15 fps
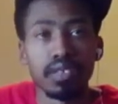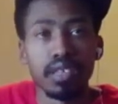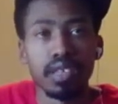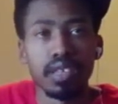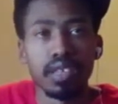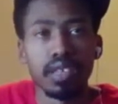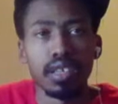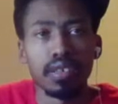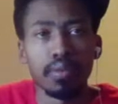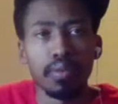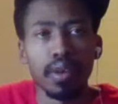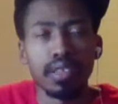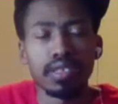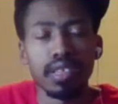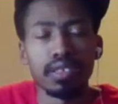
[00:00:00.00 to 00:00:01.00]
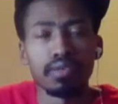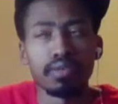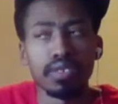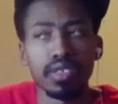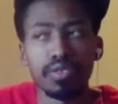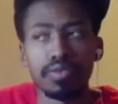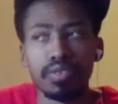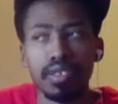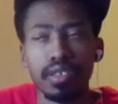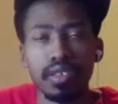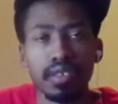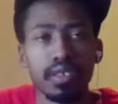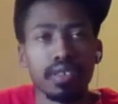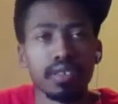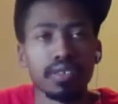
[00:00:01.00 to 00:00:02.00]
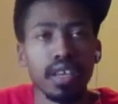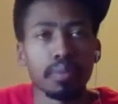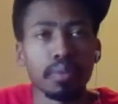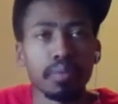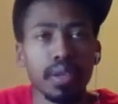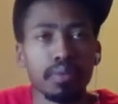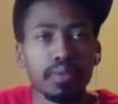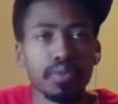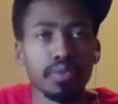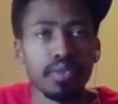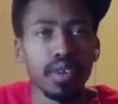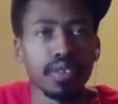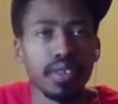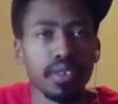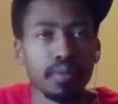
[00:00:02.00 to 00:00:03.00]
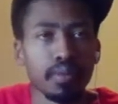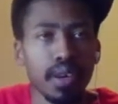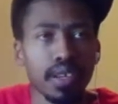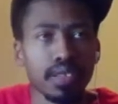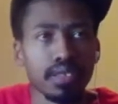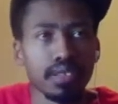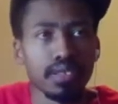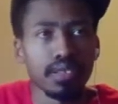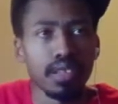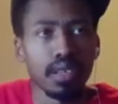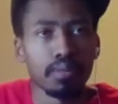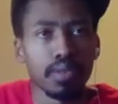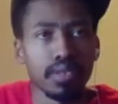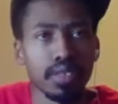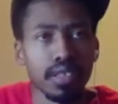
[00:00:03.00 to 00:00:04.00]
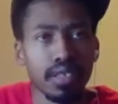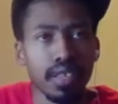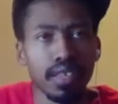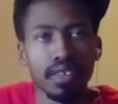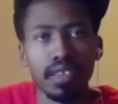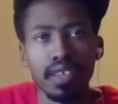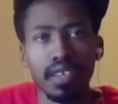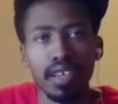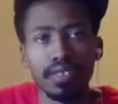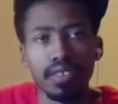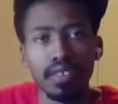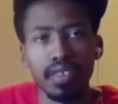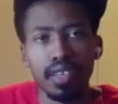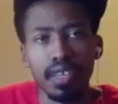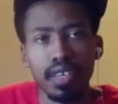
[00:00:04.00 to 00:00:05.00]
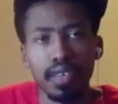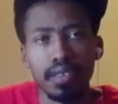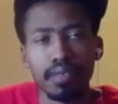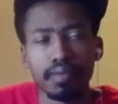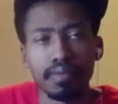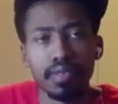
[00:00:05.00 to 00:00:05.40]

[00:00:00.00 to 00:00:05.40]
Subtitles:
I know Detroit and Tampa Bay was on. I didn't watch that much of that game. I think it got delayed.